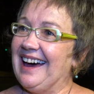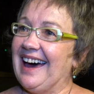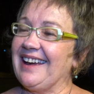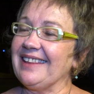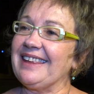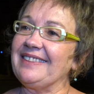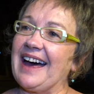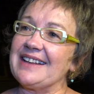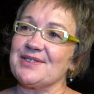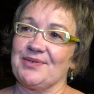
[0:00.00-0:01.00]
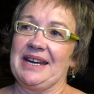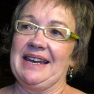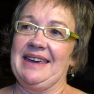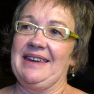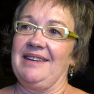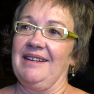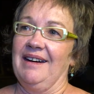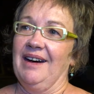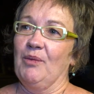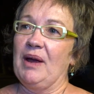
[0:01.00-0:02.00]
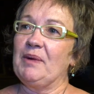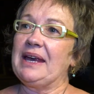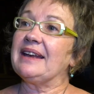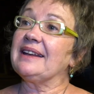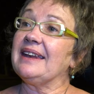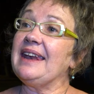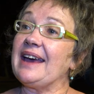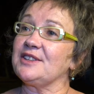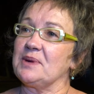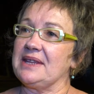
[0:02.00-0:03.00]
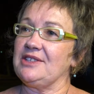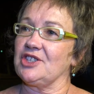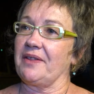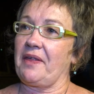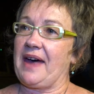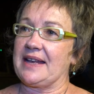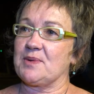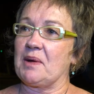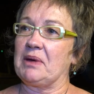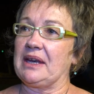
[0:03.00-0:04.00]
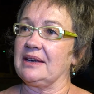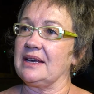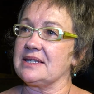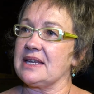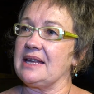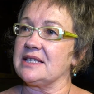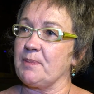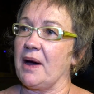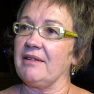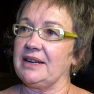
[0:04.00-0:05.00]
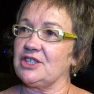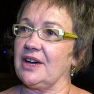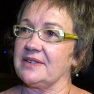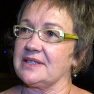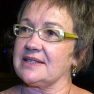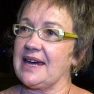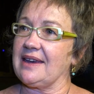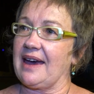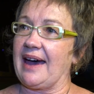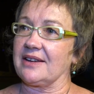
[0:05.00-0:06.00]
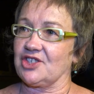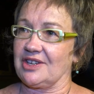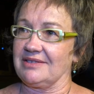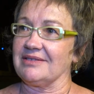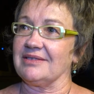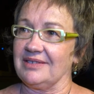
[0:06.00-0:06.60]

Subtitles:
And I think that's really, when we can connect with each other, that's when we can inspire each other to take action